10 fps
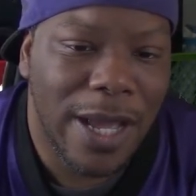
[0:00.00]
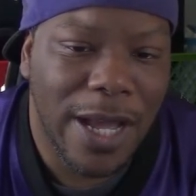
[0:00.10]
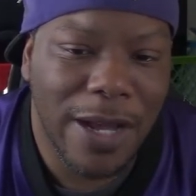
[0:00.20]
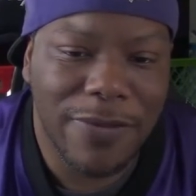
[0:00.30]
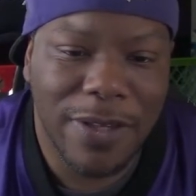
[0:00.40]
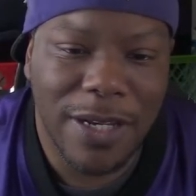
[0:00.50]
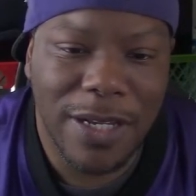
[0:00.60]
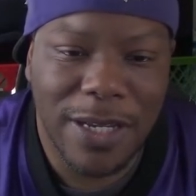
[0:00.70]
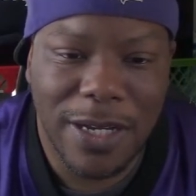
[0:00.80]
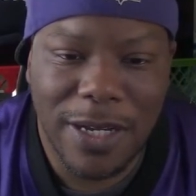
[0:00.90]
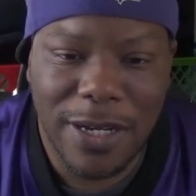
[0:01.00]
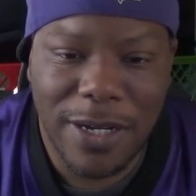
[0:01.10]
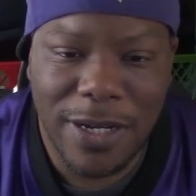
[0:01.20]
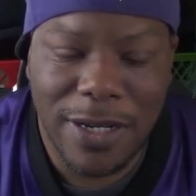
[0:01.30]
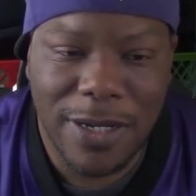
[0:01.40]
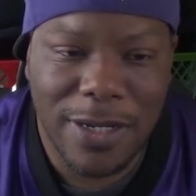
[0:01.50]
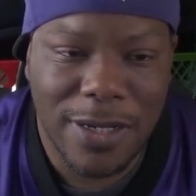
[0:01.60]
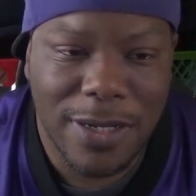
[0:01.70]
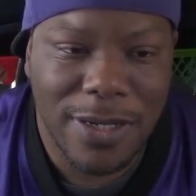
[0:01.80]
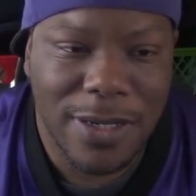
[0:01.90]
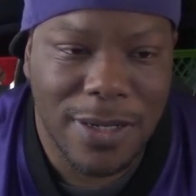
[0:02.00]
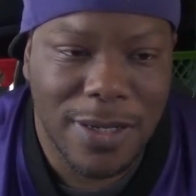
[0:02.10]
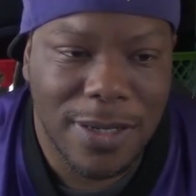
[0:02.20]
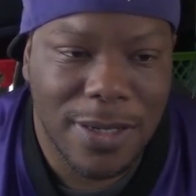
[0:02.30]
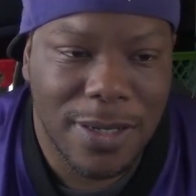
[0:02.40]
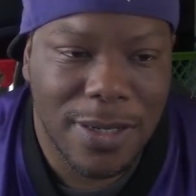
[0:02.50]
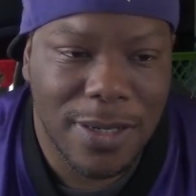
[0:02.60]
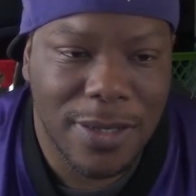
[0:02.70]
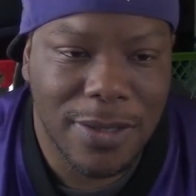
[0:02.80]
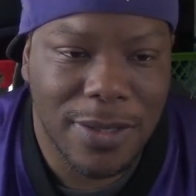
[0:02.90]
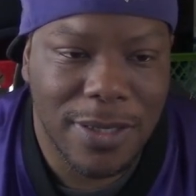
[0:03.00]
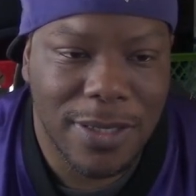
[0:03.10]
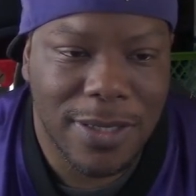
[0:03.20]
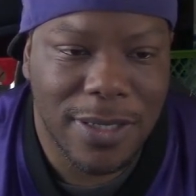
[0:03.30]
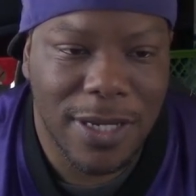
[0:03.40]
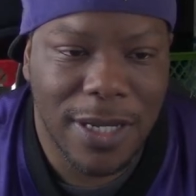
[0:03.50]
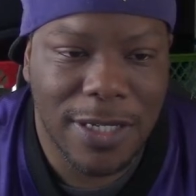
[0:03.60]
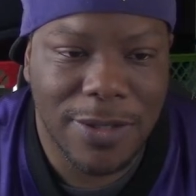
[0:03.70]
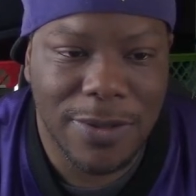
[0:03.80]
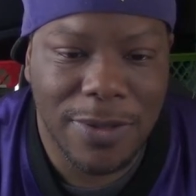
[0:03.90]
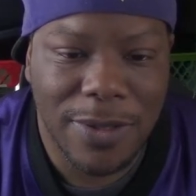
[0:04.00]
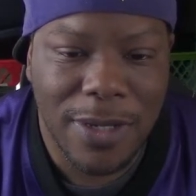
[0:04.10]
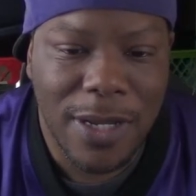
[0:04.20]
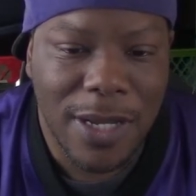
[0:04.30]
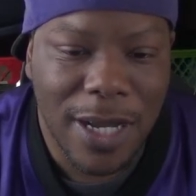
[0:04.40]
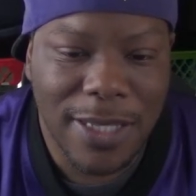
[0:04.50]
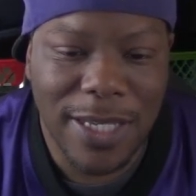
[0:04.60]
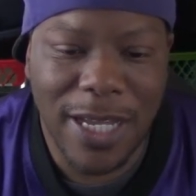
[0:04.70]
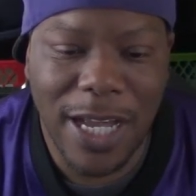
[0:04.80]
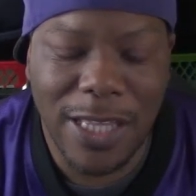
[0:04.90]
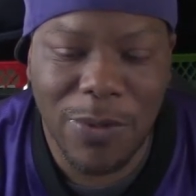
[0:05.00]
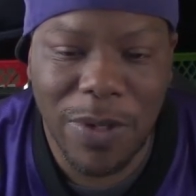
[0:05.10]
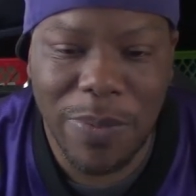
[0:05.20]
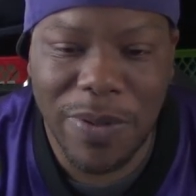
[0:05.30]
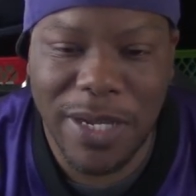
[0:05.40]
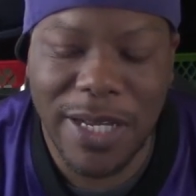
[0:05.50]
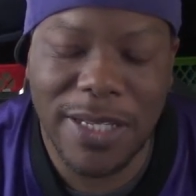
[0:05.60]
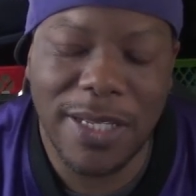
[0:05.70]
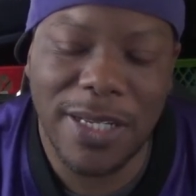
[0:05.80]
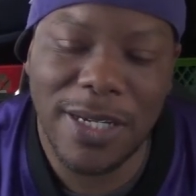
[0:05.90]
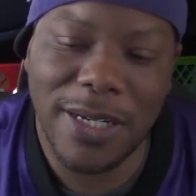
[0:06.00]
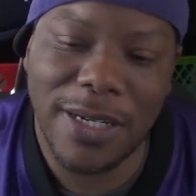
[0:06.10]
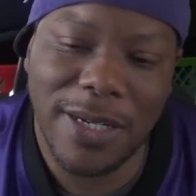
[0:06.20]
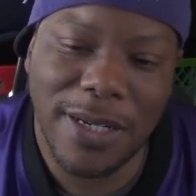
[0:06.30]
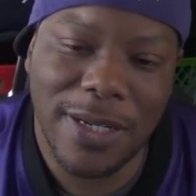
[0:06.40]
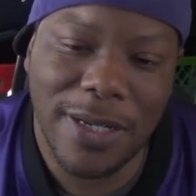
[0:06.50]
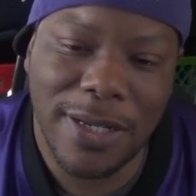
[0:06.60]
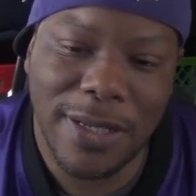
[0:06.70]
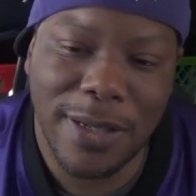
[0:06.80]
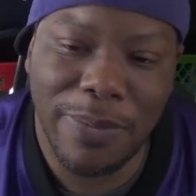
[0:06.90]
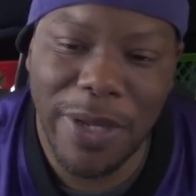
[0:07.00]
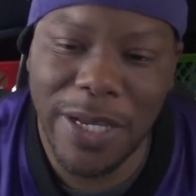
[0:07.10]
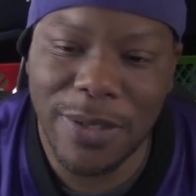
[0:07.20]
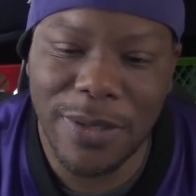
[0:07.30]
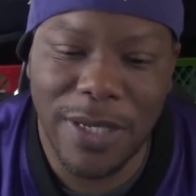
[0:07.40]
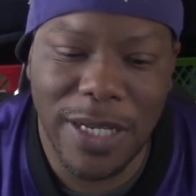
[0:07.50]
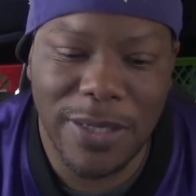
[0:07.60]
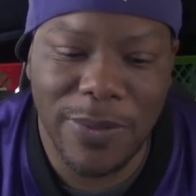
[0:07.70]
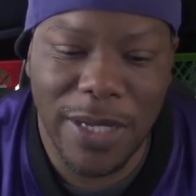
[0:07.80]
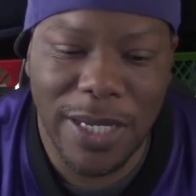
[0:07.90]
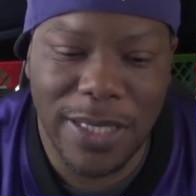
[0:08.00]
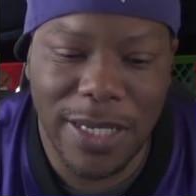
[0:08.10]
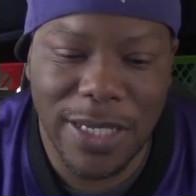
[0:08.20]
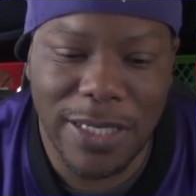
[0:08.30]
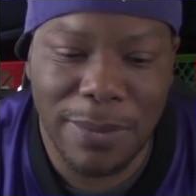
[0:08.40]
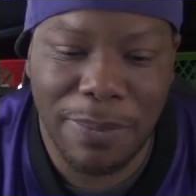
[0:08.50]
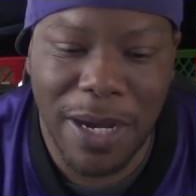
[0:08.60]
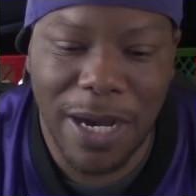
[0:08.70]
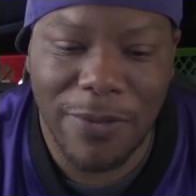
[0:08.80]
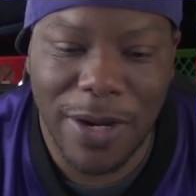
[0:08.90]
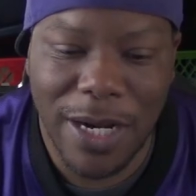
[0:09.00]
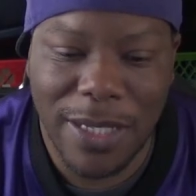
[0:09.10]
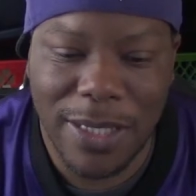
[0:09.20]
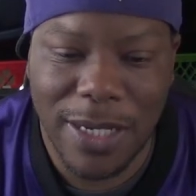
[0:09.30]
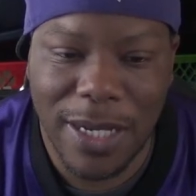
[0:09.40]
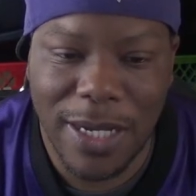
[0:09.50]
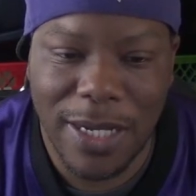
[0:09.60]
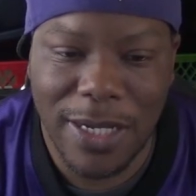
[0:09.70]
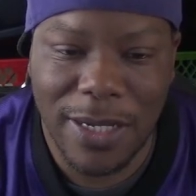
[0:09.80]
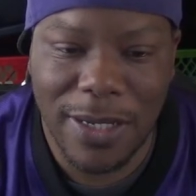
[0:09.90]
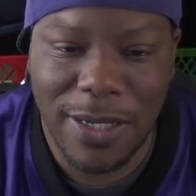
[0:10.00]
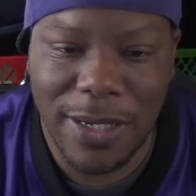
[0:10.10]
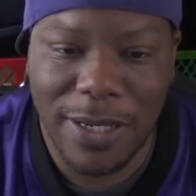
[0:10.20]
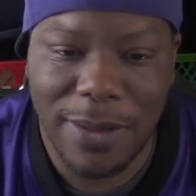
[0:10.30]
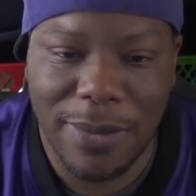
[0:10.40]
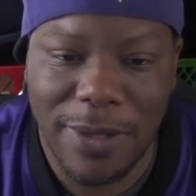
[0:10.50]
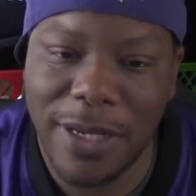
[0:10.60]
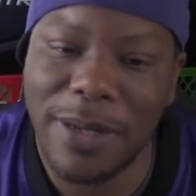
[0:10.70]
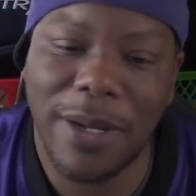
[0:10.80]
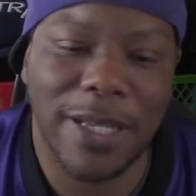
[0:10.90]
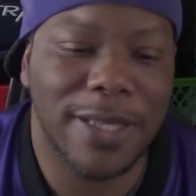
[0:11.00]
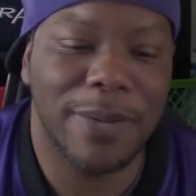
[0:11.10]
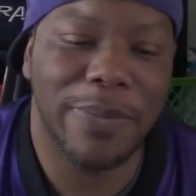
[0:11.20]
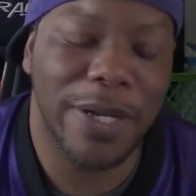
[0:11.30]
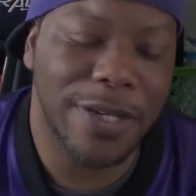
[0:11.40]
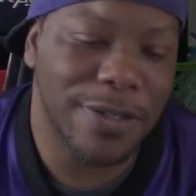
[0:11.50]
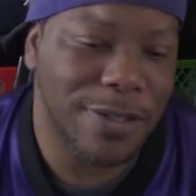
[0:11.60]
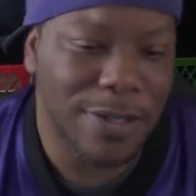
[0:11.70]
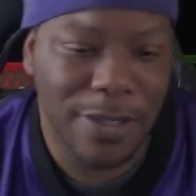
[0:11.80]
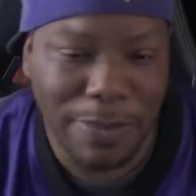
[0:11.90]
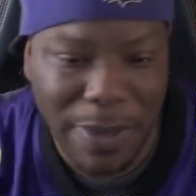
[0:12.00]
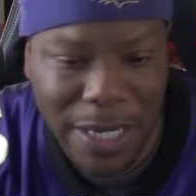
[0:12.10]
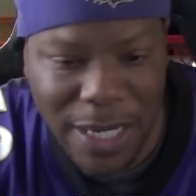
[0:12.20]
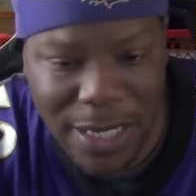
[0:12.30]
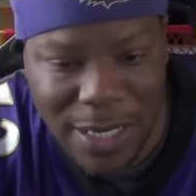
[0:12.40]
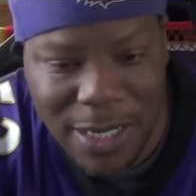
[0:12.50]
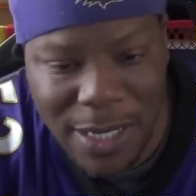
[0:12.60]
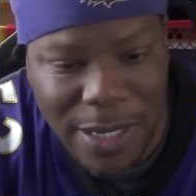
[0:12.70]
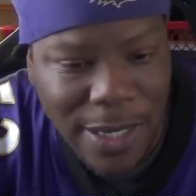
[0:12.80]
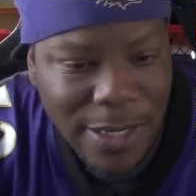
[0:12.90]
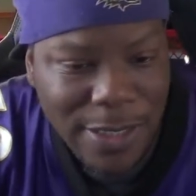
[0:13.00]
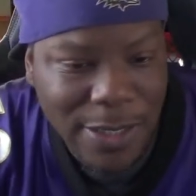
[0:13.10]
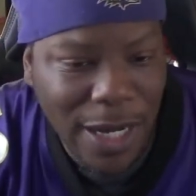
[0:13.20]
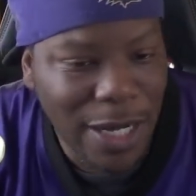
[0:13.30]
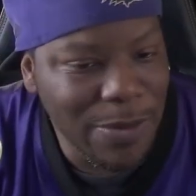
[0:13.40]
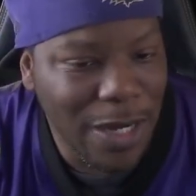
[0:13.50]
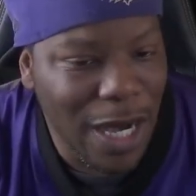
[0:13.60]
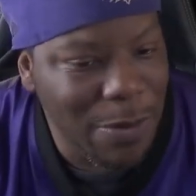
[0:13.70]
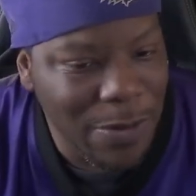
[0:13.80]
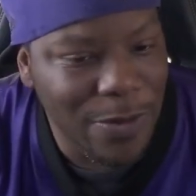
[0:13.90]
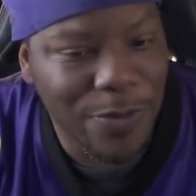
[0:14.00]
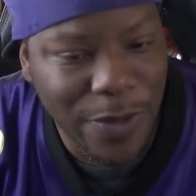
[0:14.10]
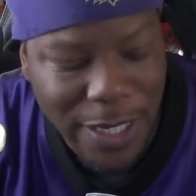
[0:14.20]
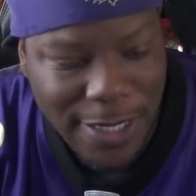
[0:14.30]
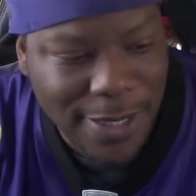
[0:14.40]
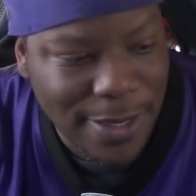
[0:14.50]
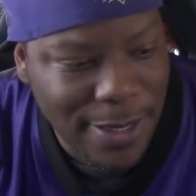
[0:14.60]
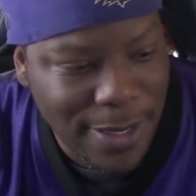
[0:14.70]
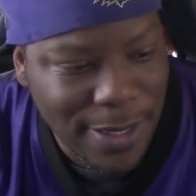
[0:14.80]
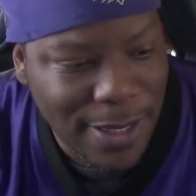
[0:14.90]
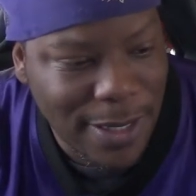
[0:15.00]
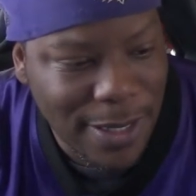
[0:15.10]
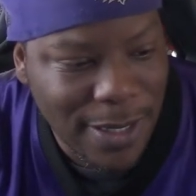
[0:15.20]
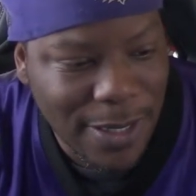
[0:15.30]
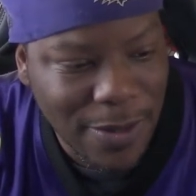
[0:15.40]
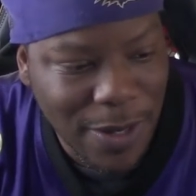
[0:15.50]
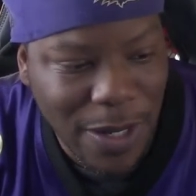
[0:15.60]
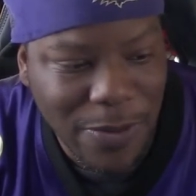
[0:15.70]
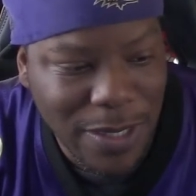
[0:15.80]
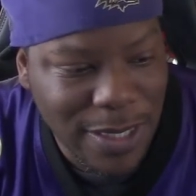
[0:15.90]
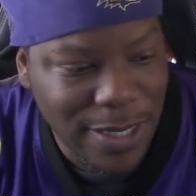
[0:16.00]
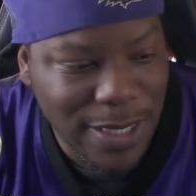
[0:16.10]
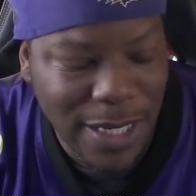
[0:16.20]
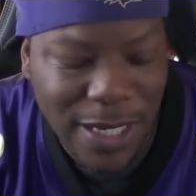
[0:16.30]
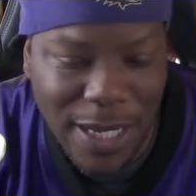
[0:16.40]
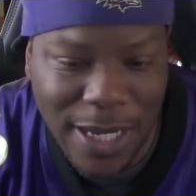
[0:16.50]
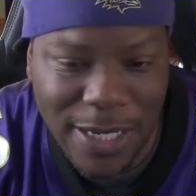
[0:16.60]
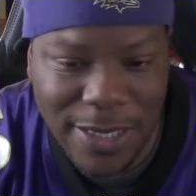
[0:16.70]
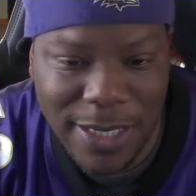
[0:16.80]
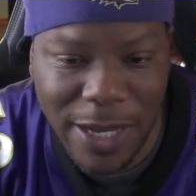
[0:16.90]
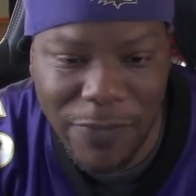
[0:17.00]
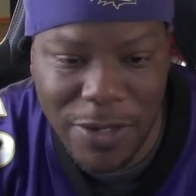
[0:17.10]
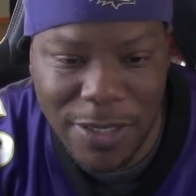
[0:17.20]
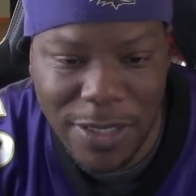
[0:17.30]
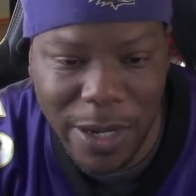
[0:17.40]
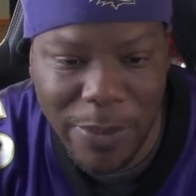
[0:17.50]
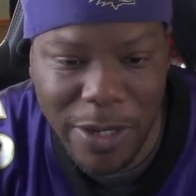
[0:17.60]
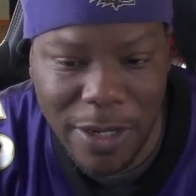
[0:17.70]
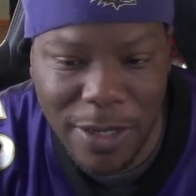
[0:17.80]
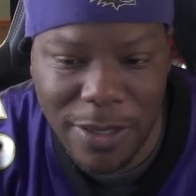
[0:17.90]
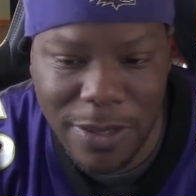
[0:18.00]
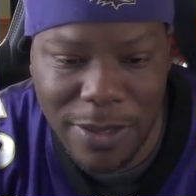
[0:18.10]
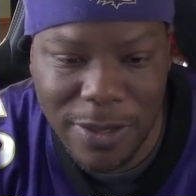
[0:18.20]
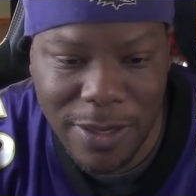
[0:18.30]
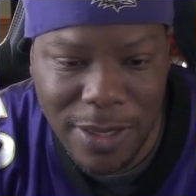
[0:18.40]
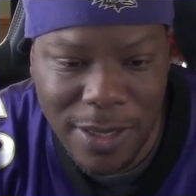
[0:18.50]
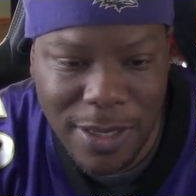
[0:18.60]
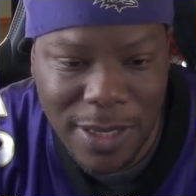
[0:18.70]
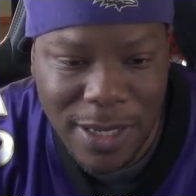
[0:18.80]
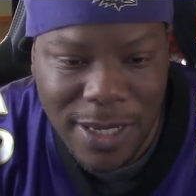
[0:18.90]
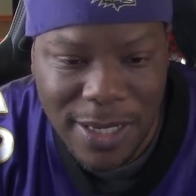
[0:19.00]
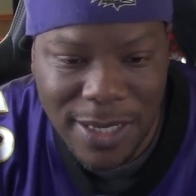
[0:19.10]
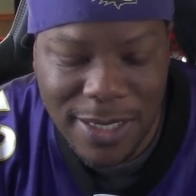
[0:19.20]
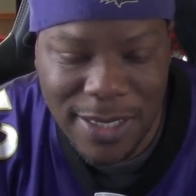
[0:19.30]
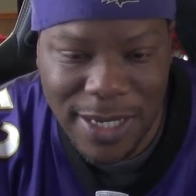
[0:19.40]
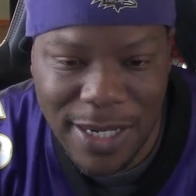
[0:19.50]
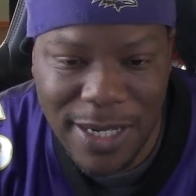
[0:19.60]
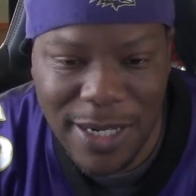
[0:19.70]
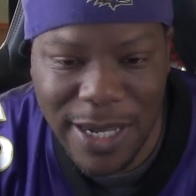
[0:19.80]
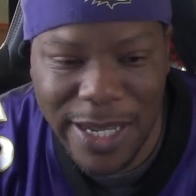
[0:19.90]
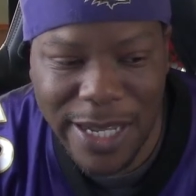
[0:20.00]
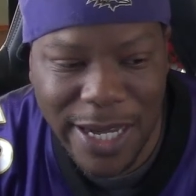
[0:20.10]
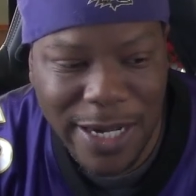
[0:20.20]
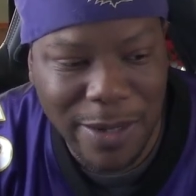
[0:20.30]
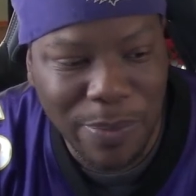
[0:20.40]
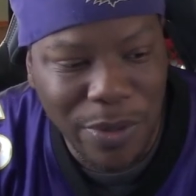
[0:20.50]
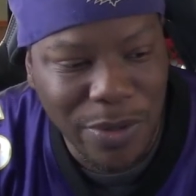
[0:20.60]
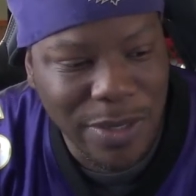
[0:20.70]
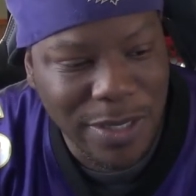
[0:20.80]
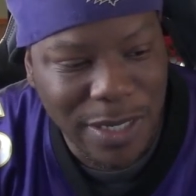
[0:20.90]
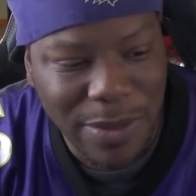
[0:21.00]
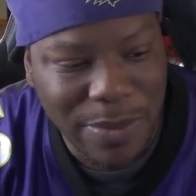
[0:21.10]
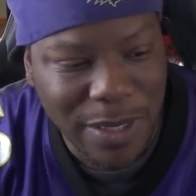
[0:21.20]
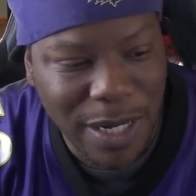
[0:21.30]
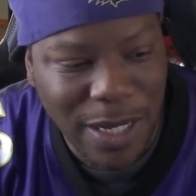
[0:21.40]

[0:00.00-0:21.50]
After the uh go to the schedule. I think after we play the uh the Bengals next week, I think it's a bye right after that, ain't it? Yep, yep. After the Bengals, there's a bye. So I will I will rest. Uh I will see how Latavius coming along. Cause looked like he kind of pulled something.